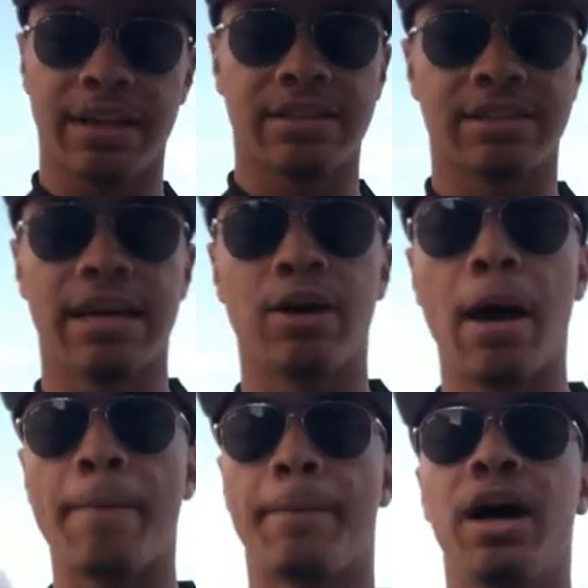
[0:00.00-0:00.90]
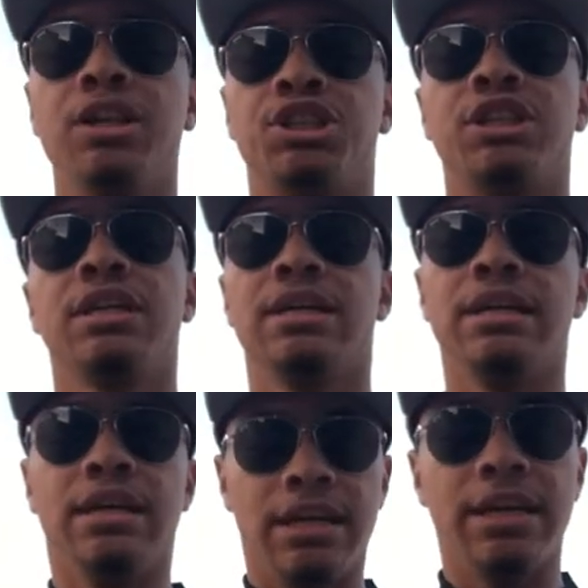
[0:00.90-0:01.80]
things. Now, a punch
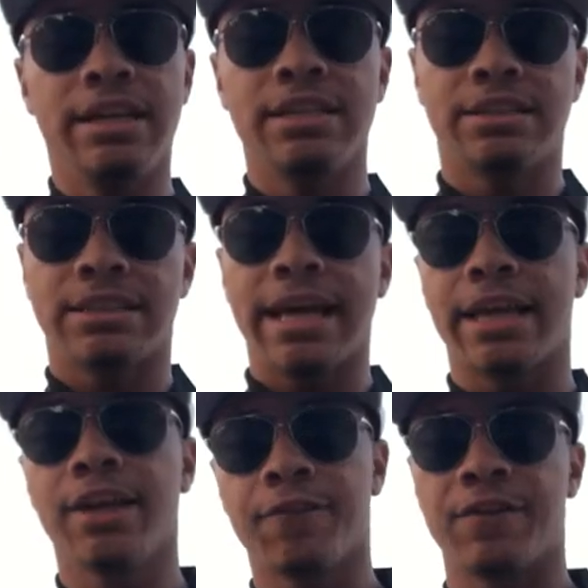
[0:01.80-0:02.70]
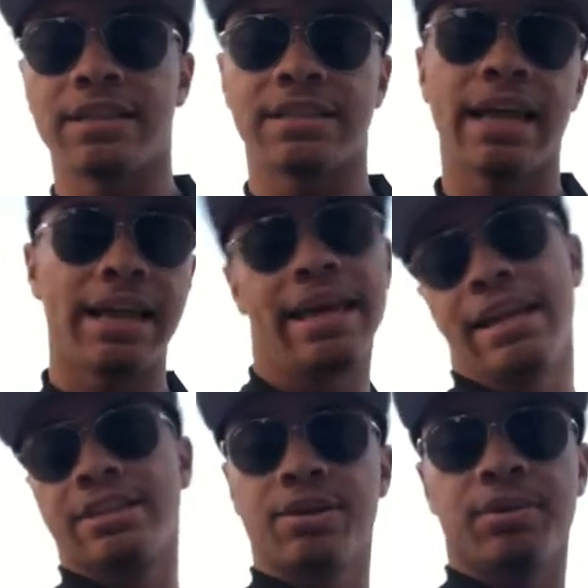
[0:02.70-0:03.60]
is taking your fist and
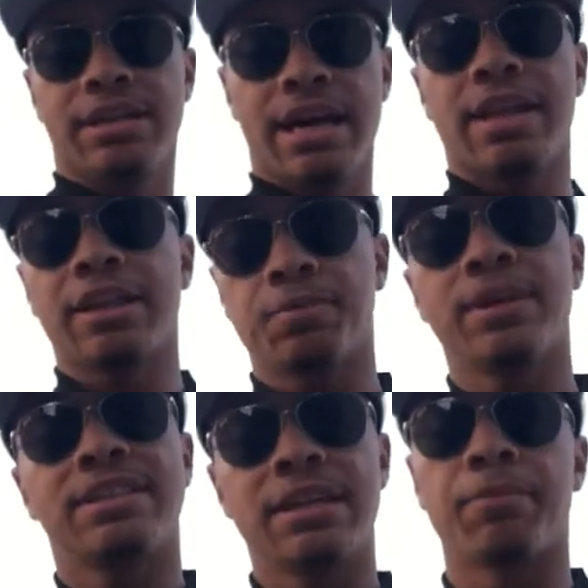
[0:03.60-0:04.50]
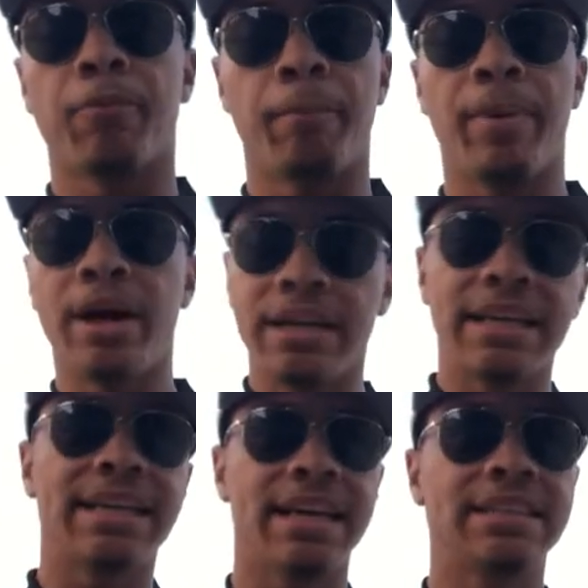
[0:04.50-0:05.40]
hitting someone. Yeah, that's pretty simple, but
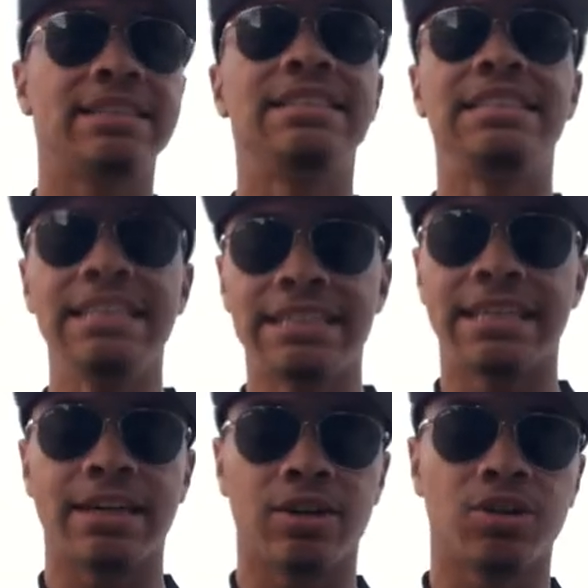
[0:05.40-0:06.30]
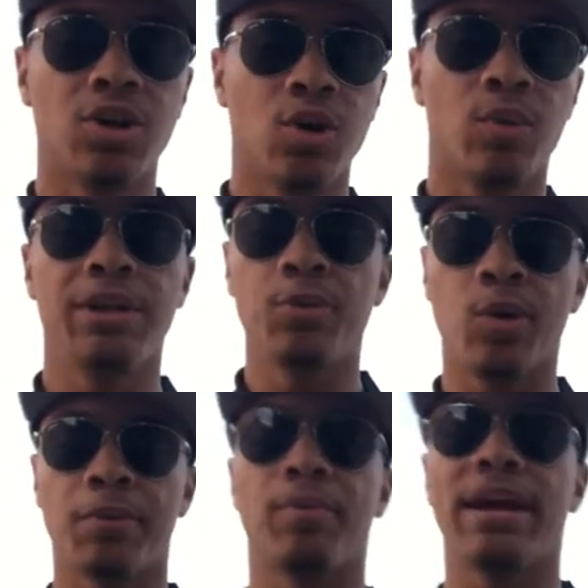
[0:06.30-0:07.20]
it gets detailed when you
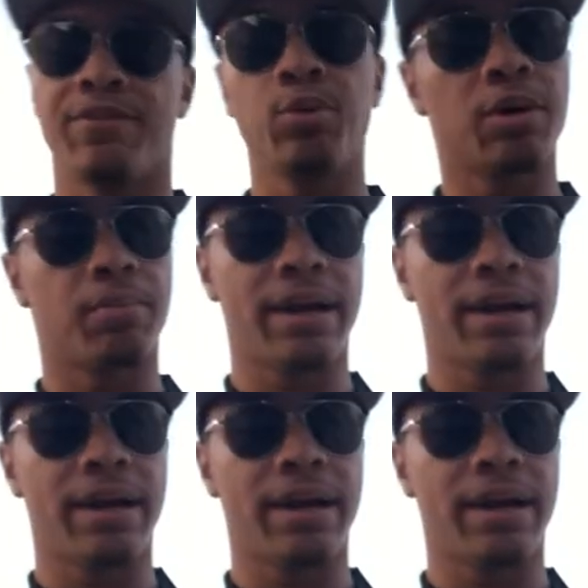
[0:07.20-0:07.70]
want to break, if you want